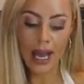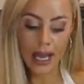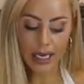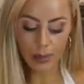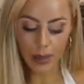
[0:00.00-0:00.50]

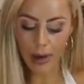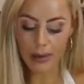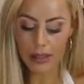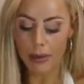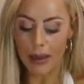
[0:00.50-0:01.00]
and we're
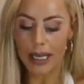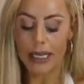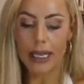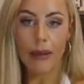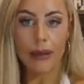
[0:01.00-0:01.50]
going to be
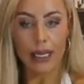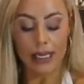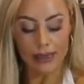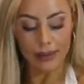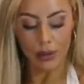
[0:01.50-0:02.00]
making them in
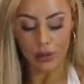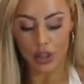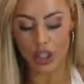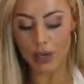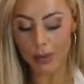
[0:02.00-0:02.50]
little
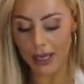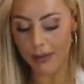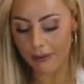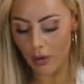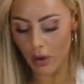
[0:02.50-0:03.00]

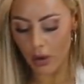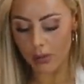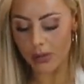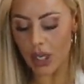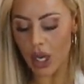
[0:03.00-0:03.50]
chippy
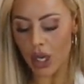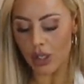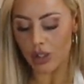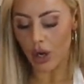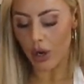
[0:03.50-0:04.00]
forms.
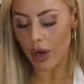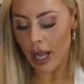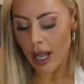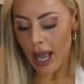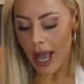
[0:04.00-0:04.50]
So
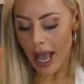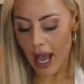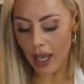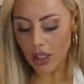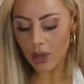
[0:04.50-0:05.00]

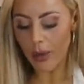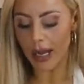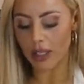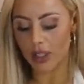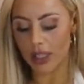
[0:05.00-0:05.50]
how you
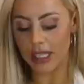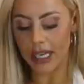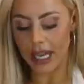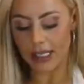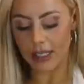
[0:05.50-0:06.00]
actually
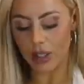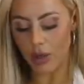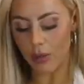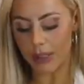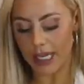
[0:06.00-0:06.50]
get
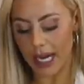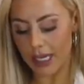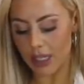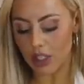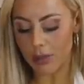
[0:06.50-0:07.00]
your
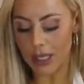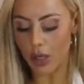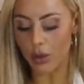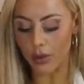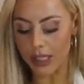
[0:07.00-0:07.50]
potatoes to be
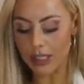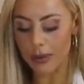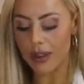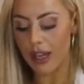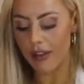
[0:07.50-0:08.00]

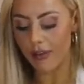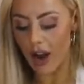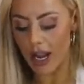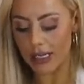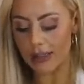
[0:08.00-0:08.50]
crisp in the air
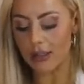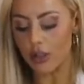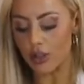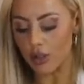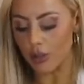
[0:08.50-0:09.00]
fryer is
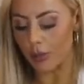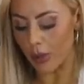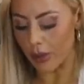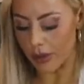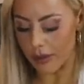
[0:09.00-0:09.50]
you do
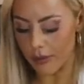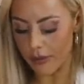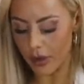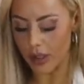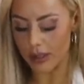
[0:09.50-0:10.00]
boil them
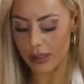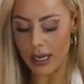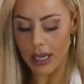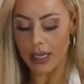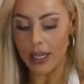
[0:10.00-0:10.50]
first.
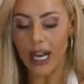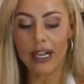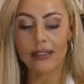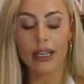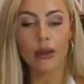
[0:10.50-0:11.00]
Like
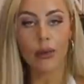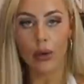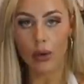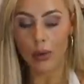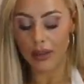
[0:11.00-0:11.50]
I said,
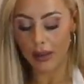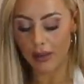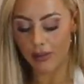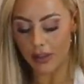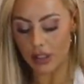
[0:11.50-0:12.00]
we're all about the
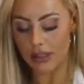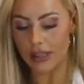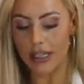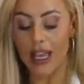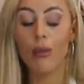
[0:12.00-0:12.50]

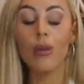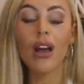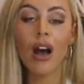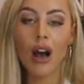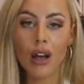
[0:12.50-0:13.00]
efficiency and we
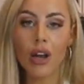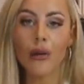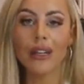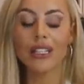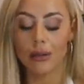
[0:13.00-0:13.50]
are
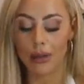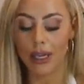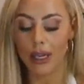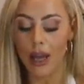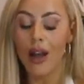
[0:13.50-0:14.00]
going to
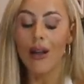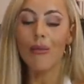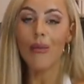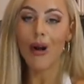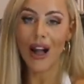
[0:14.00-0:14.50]
be
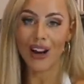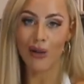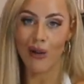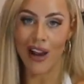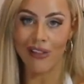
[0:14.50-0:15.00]

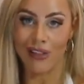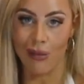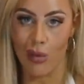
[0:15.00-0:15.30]
microwaving